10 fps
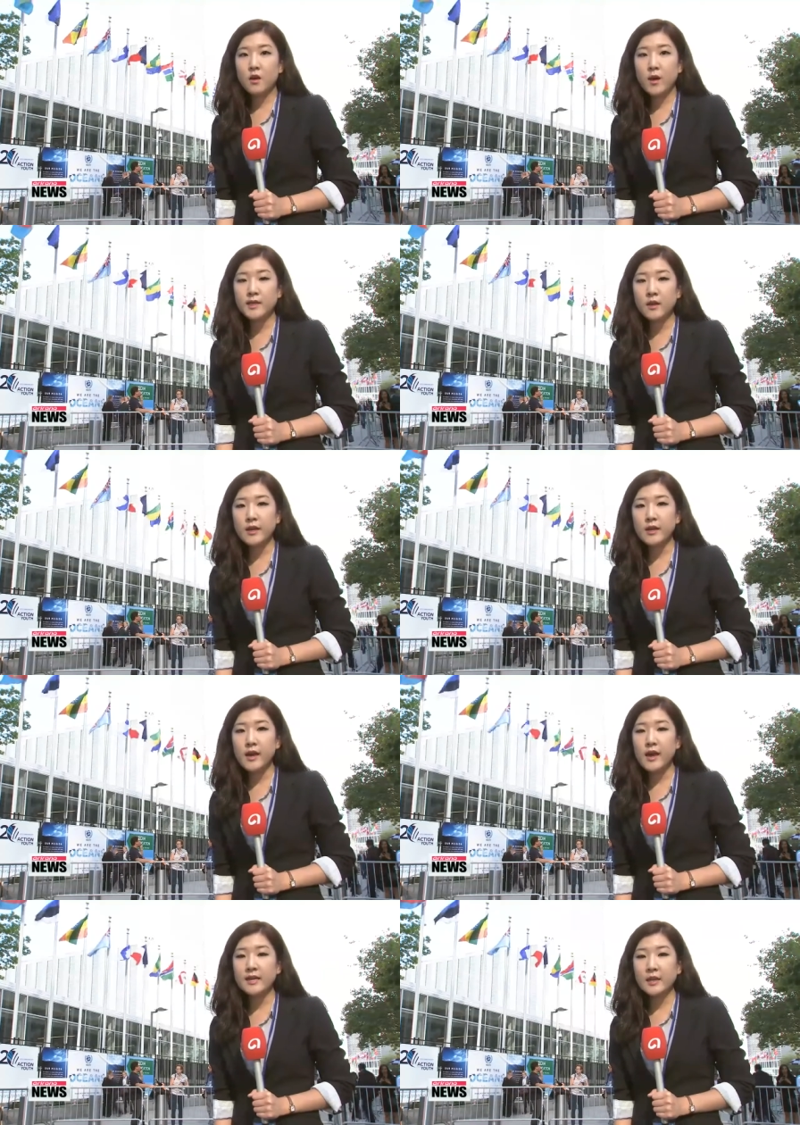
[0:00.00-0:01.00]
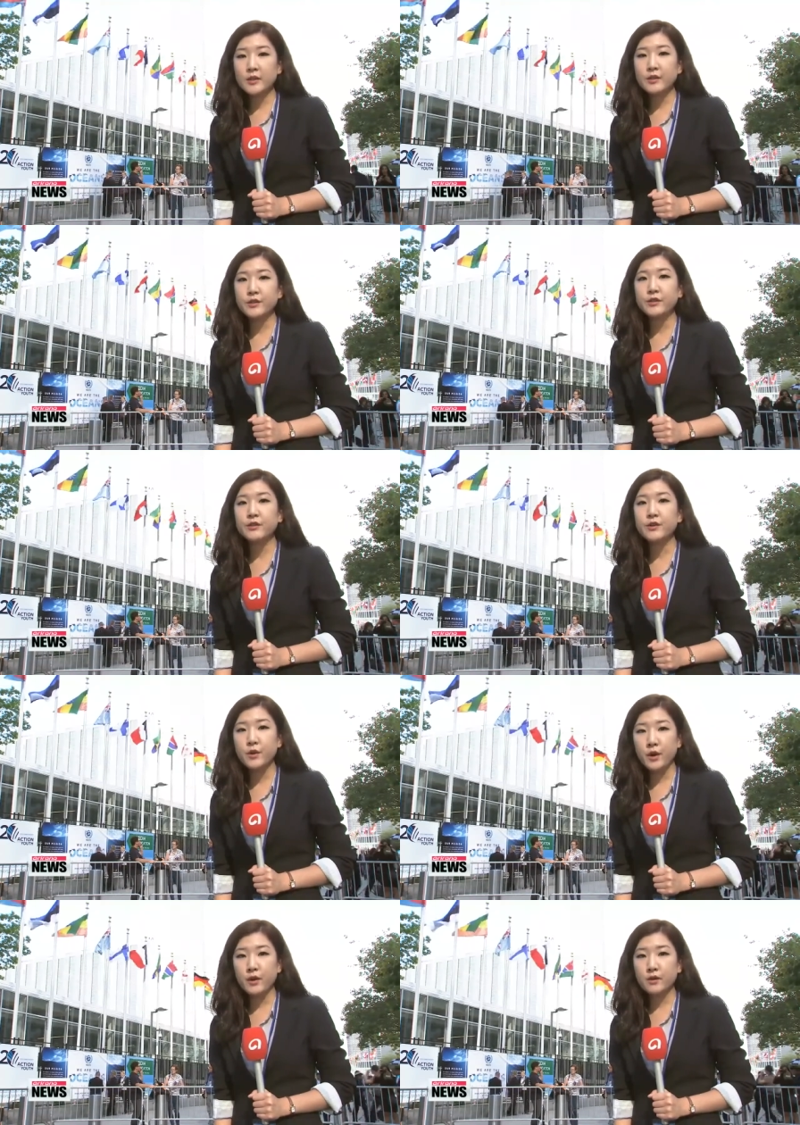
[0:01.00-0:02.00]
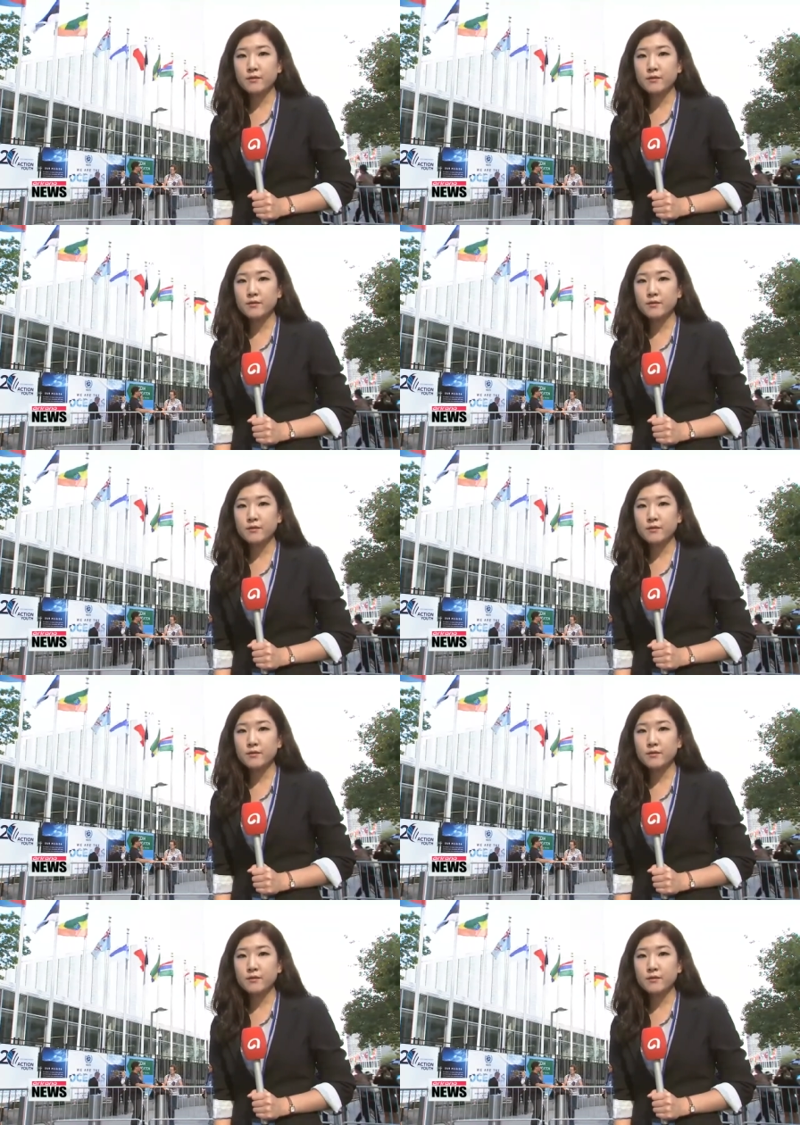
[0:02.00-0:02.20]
Arirang News, New York.